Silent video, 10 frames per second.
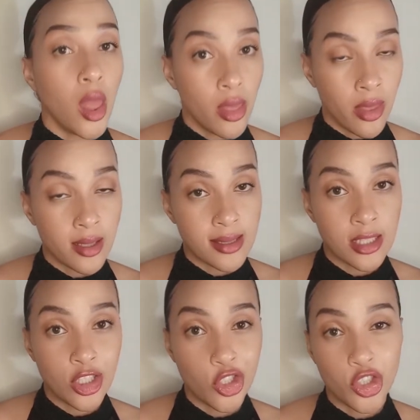their
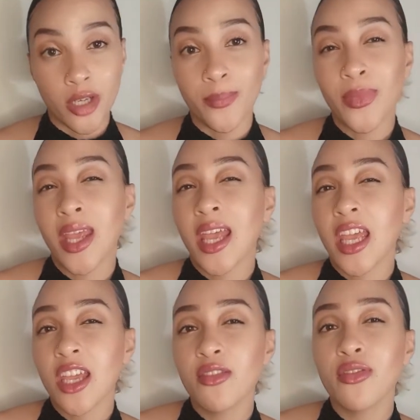signature.
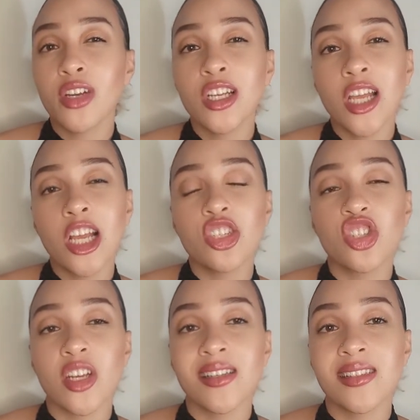Every
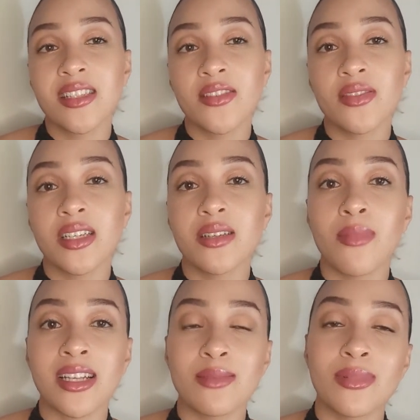share certificate
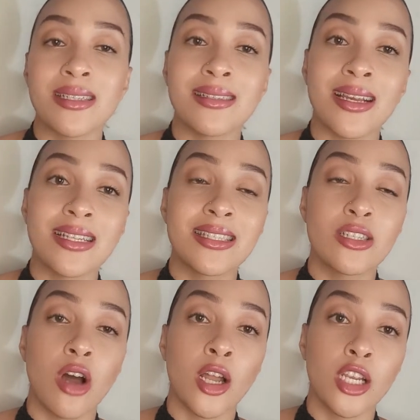must be dated
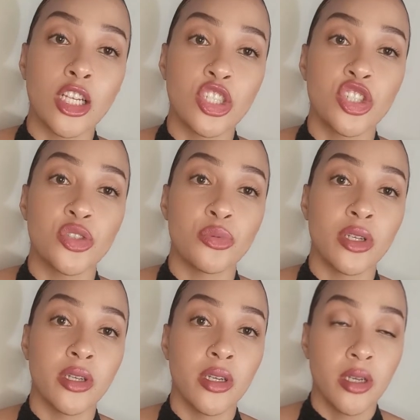on
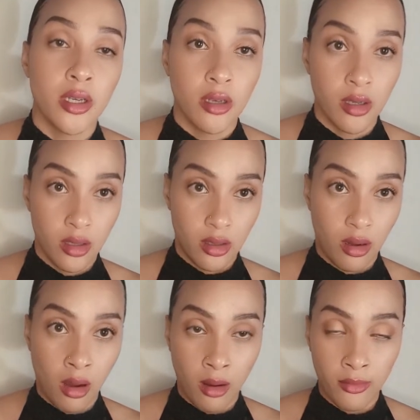issuing
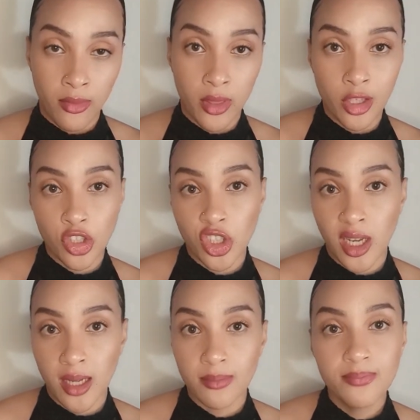of the
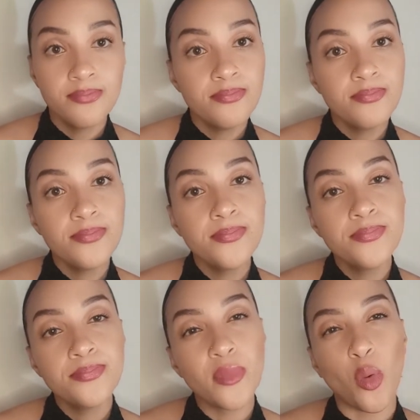share.
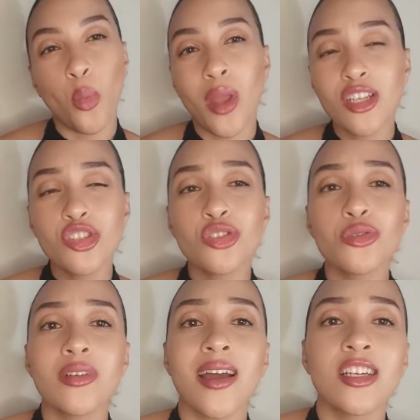When
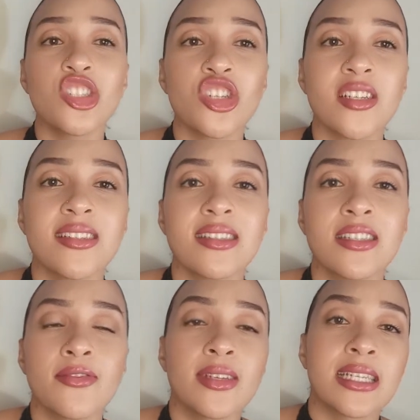should a share
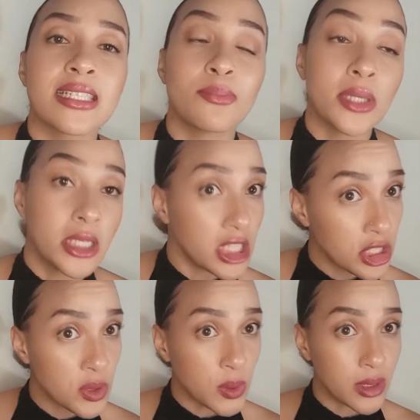certificate be
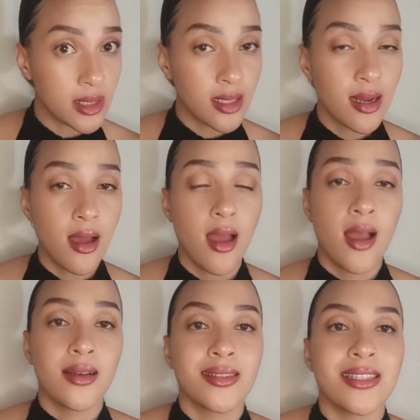issued?
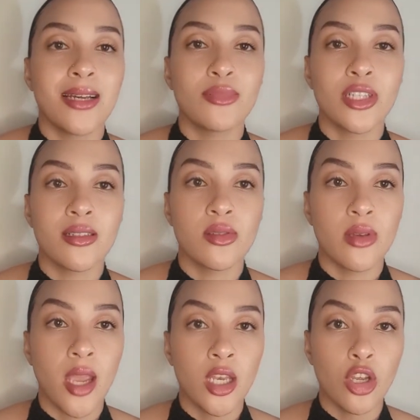Subject to
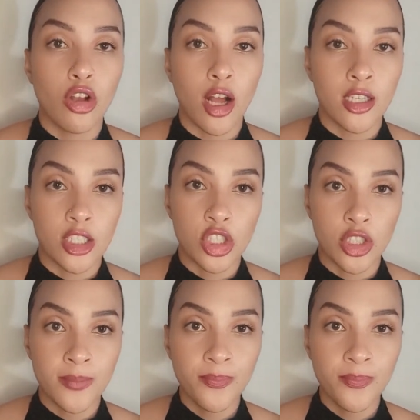any condition.